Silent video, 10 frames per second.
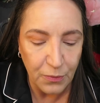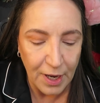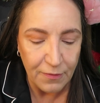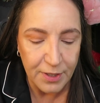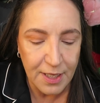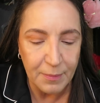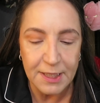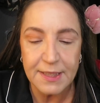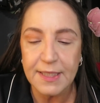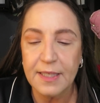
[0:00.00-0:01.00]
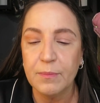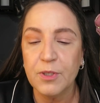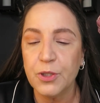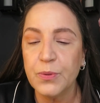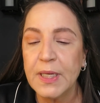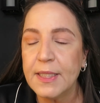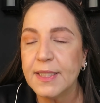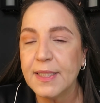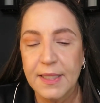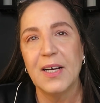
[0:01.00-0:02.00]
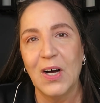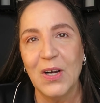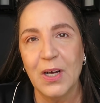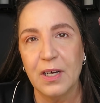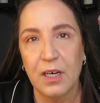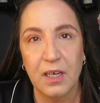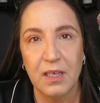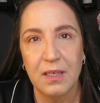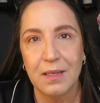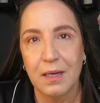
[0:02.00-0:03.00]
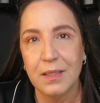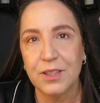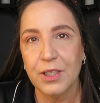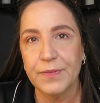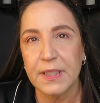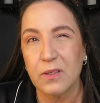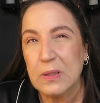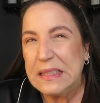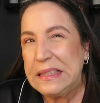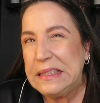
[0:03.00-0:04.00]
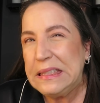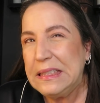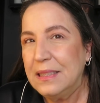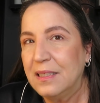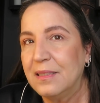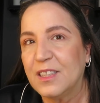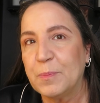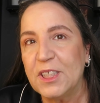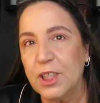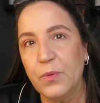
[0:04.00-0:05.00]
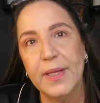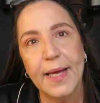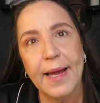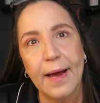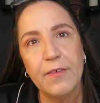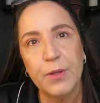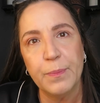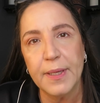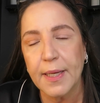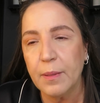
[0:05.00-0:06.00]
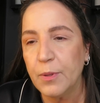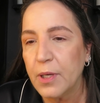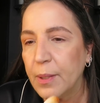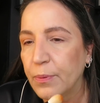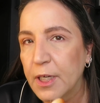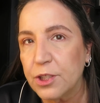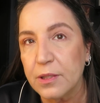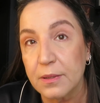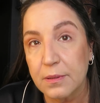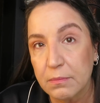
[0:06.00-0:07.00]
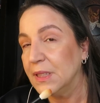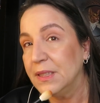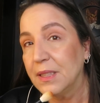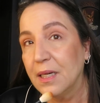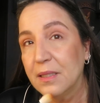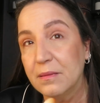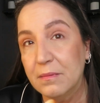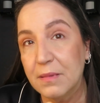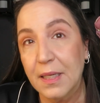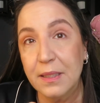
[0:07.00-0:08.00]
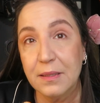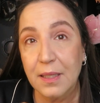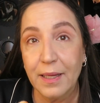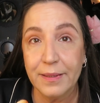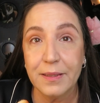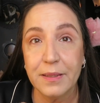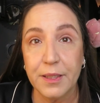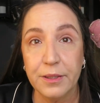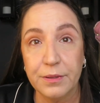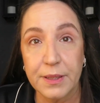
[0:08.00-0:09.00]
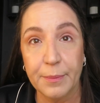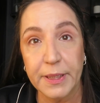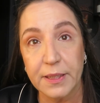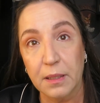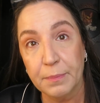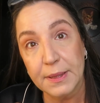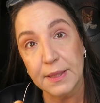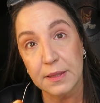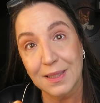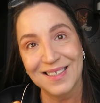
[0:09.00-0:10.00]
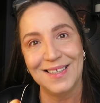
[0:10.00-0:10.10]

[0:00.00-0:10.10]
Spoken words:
every time I see them do it on a hard surface, I go, especially when they have the BK Beauty brushes. Lisa, at least I listen to you. Send me some, please.